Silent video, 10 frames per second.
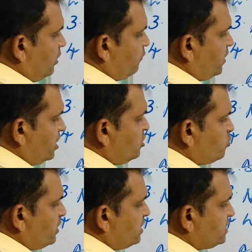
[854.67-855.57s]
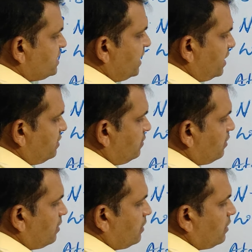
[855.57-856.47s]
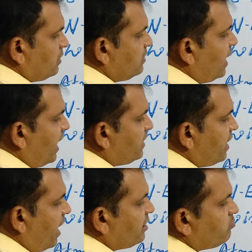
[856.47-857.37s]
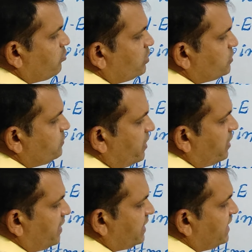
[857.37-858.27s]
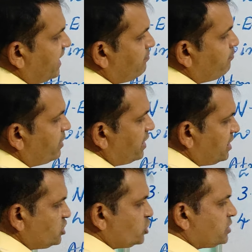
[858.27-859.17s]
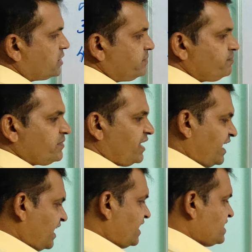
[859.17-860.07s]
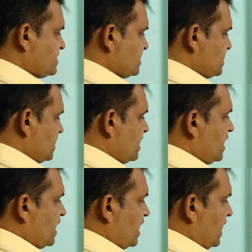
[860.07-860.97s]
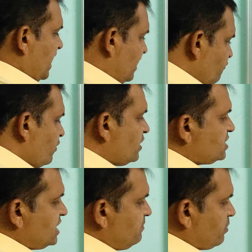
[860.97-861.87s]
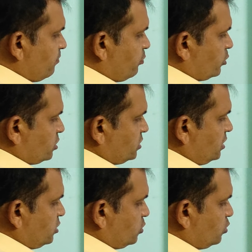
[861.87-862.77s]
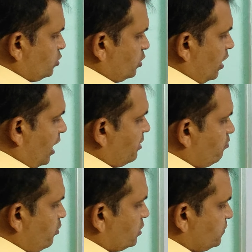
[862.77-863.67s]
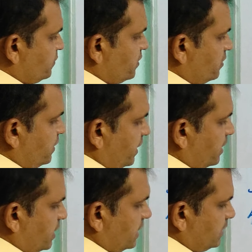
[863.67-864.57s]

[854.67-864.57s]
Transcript: Now we need to understand that atmospheric temperature is inversely proportional to atmospheric